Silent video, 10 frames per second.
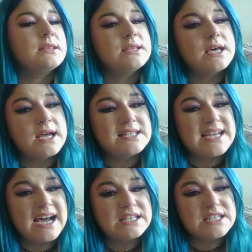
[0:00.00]
The
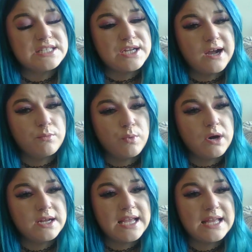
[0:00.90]
dad does not
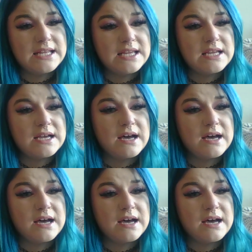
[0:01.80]
want any